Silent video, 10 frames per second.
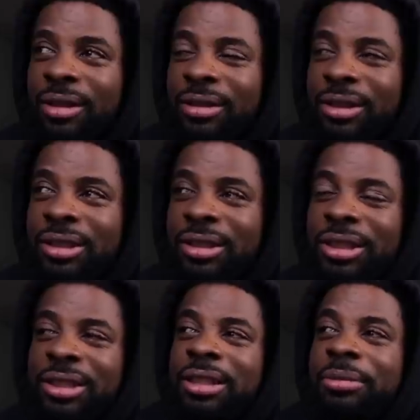This
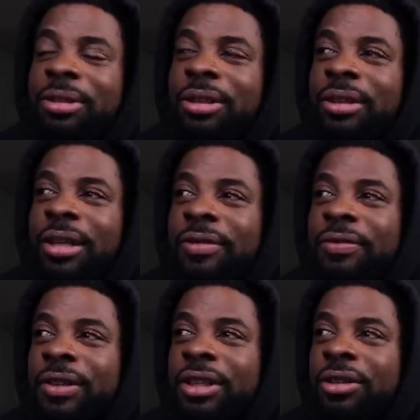chick sent me a
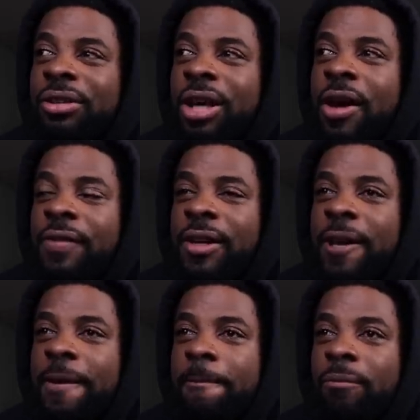video the other
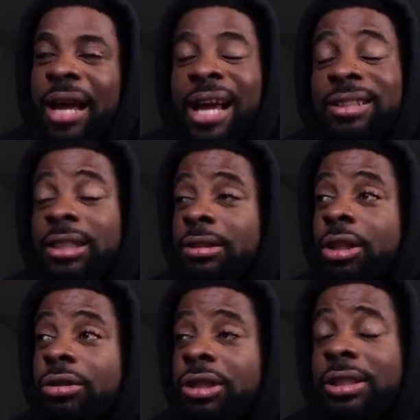day. Actually,
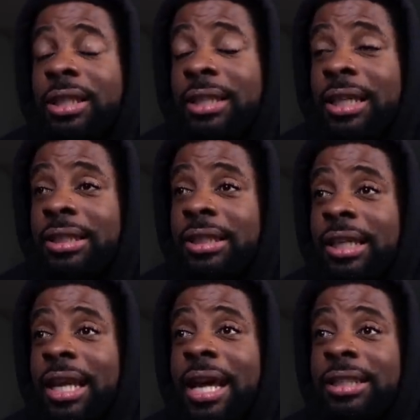yo, she sent that shit
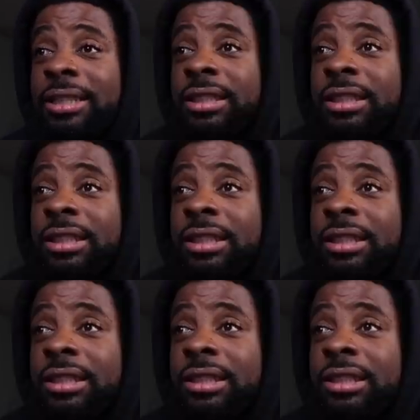like
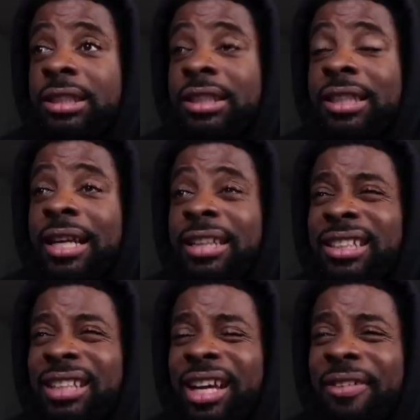
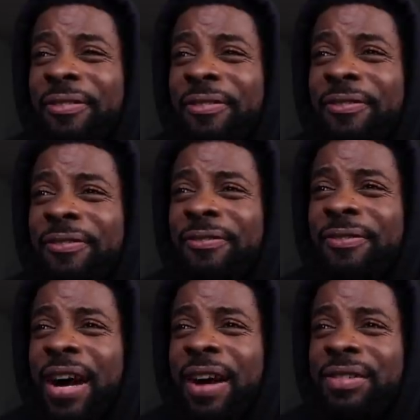
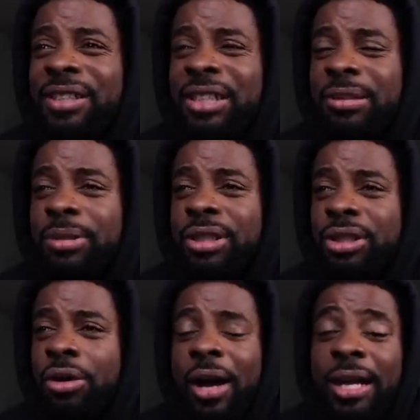5 or 6 months
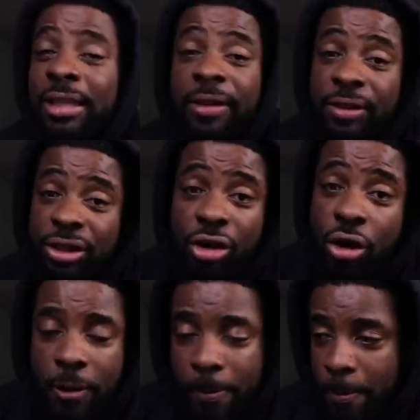ago. I never saw
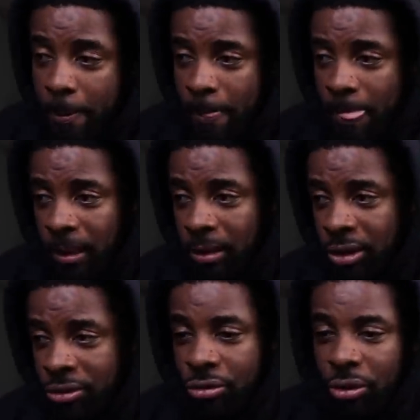it.
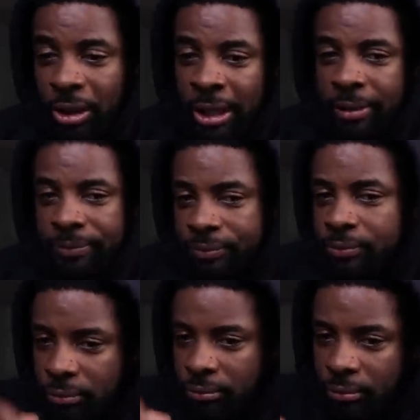Because, you know, like,
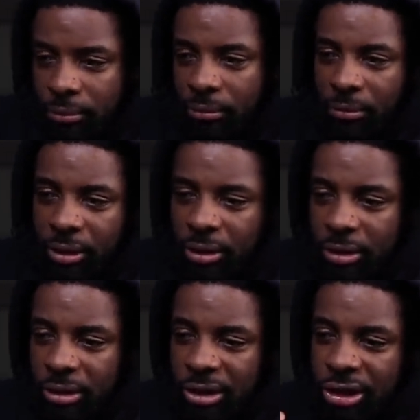
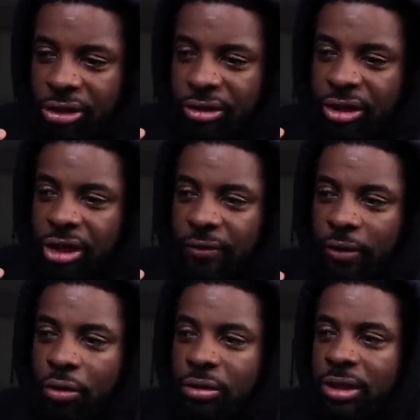certain stuff
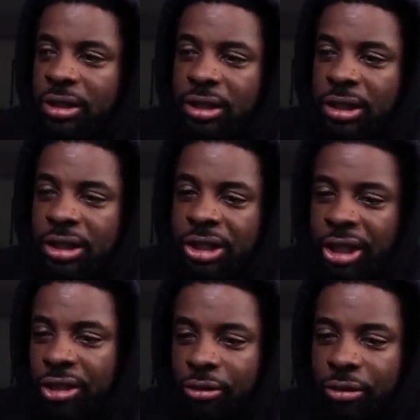goes into the
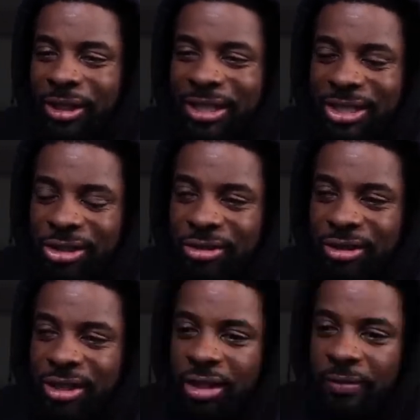general and certain
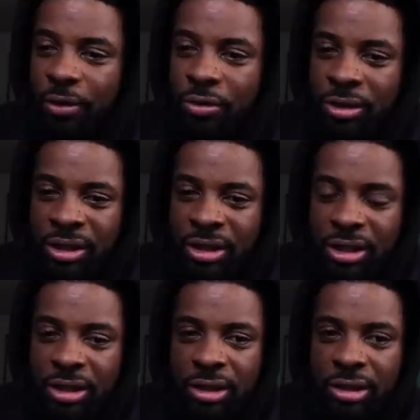stuff goes
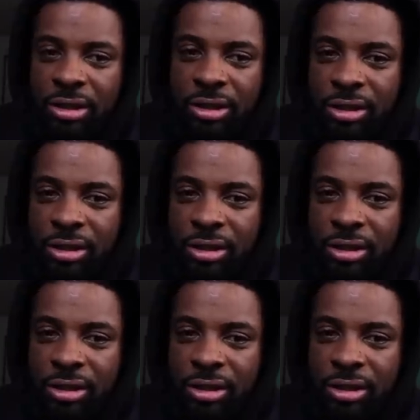into,